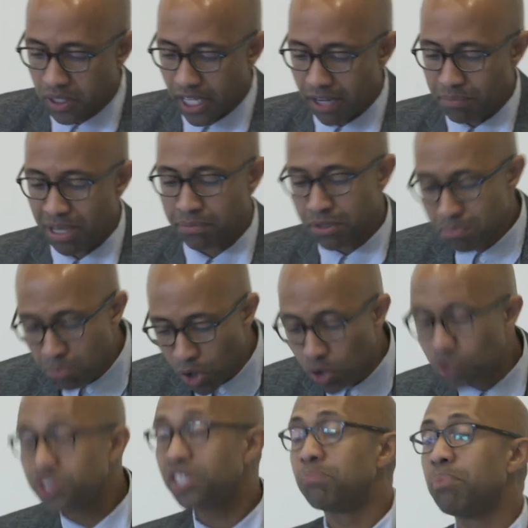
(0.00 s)
and may be
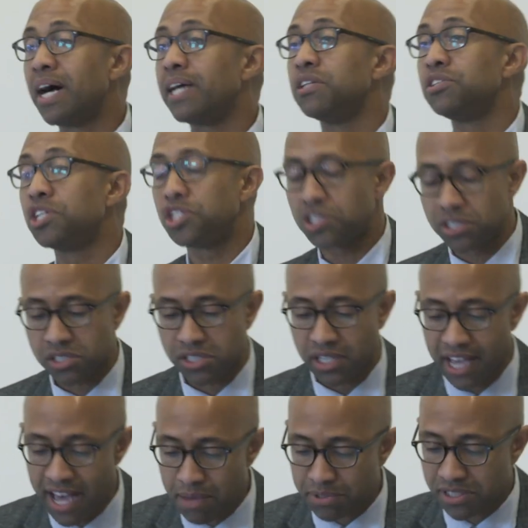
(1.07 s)
molded by indigenous
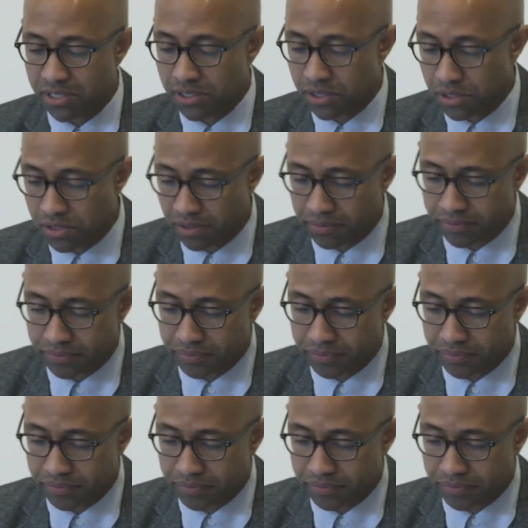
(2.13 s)
inhabitants.